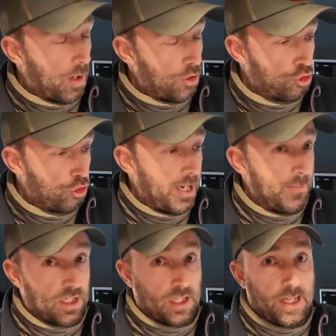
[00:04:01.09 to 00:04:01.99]
my
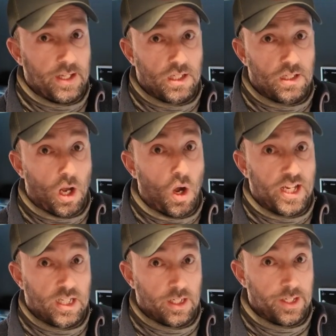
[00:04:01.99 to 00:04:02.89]
dream is to take this to
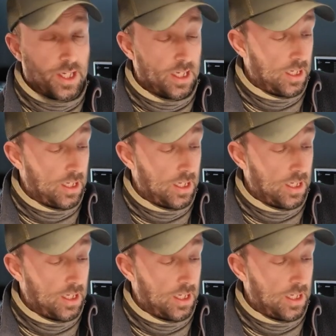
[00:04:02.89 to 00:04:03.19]
Iceland,